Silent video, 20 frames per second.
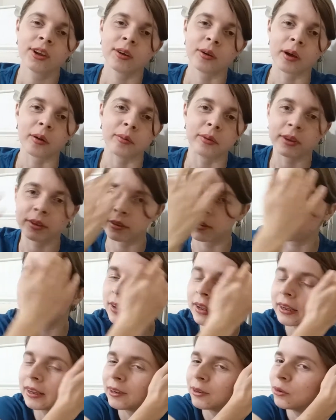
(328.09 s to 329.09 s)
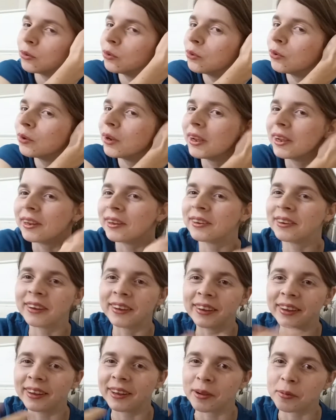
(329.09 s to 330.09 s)
At least I can read.
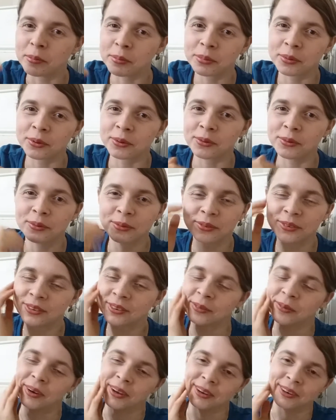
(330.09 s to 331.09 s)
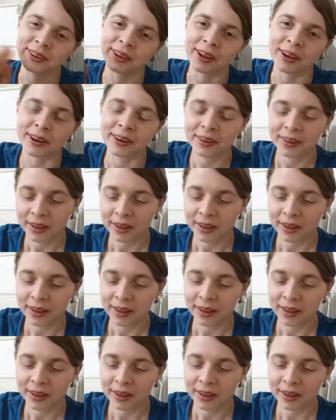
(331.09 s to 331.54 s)
Not that I proved well, yeah.